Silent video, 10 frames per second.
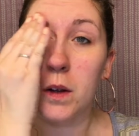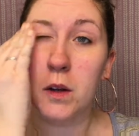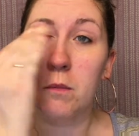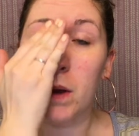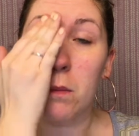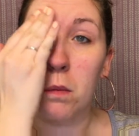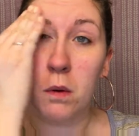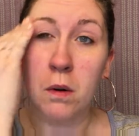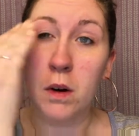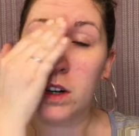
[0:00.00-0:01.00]
in my
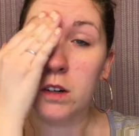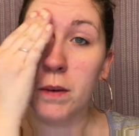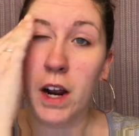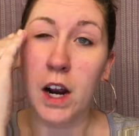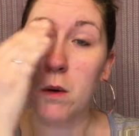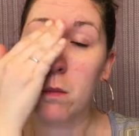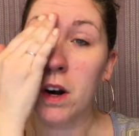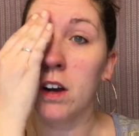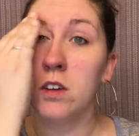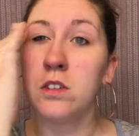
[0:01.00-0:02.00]

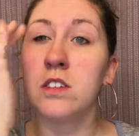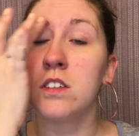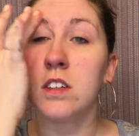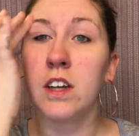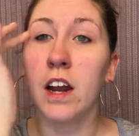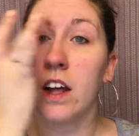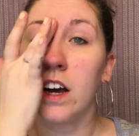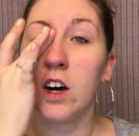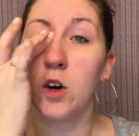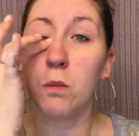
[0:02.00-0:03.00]
eyebrows to kind of
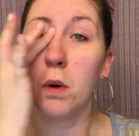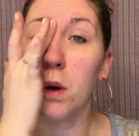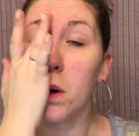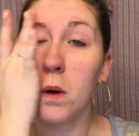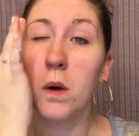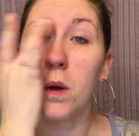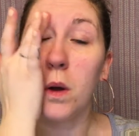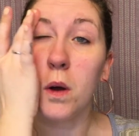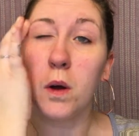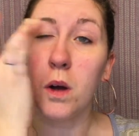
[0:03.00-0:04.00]
help
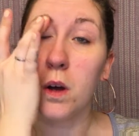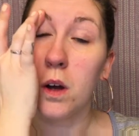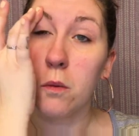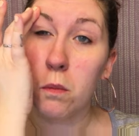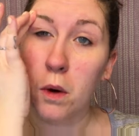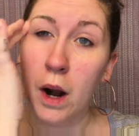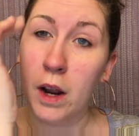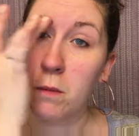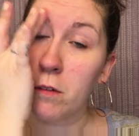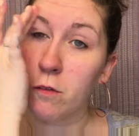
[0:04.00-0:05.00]

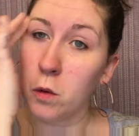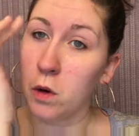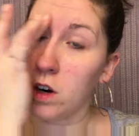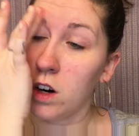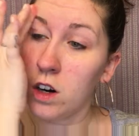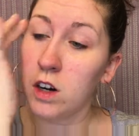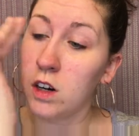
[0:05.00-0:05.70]
prime for